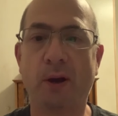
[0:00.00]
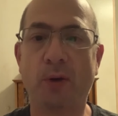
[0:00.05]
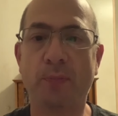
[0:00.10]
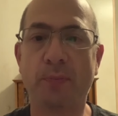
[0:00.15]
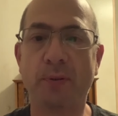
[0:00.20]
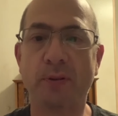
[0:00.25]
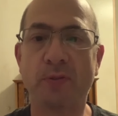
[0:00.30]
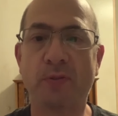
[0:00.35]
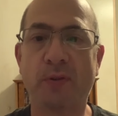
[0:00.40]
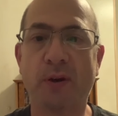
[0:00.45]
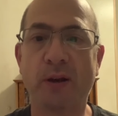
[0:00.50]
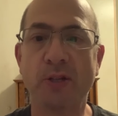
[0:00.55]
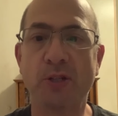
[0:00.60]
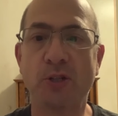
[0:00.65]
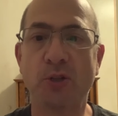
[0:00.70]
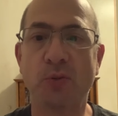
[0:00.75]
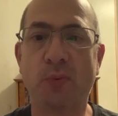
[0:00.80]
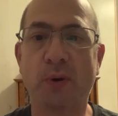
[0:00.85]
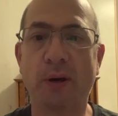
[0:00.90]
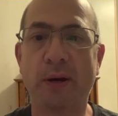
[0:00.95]
this finds
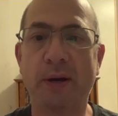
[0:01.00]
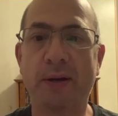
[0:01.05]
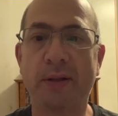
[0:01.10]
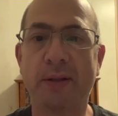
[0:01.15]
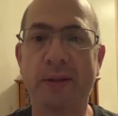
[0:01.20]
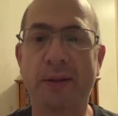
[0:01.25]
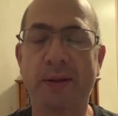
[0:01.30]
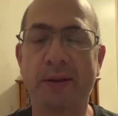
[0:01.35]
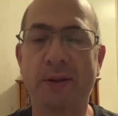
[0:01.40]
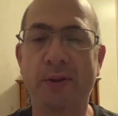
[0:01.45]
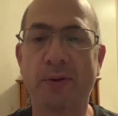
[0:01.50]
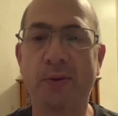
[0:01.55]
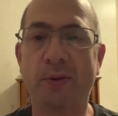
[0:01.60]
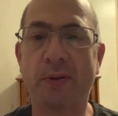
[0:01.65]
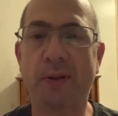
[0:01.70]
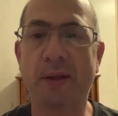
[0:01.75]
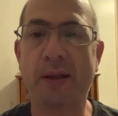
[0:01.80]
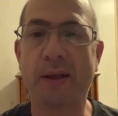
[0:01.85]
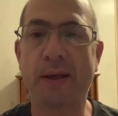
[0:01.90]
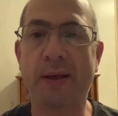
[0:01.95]
you well and
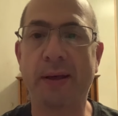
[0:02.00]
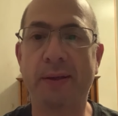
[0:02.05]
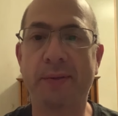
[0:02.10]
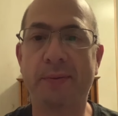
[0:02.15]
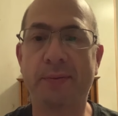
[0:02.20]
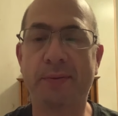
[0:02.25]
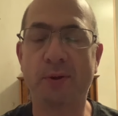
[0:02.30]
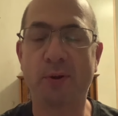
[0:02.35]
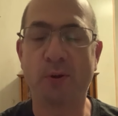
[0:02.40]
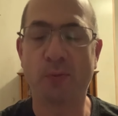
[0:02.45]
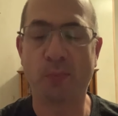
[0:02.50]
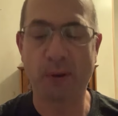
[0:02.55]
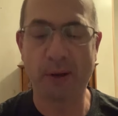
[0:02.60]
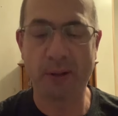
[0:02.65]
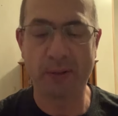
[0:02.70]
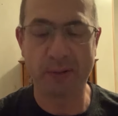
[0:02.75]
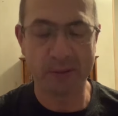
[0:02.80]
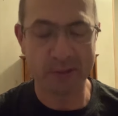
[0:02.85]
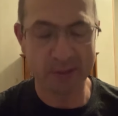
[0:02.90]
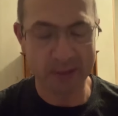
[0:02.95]
doing
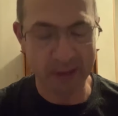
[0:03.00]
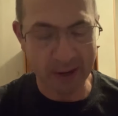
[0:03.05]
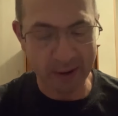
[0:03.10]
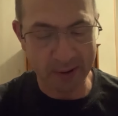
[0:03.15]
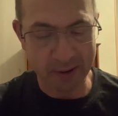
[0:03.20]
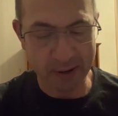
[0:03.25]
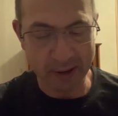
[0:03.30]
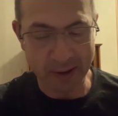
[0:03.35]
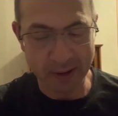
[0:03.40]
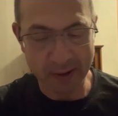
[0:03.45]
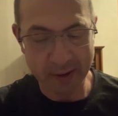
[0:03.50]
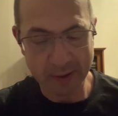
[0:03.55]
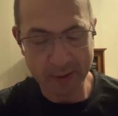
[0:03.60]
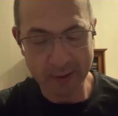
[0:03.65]
well this Saturday.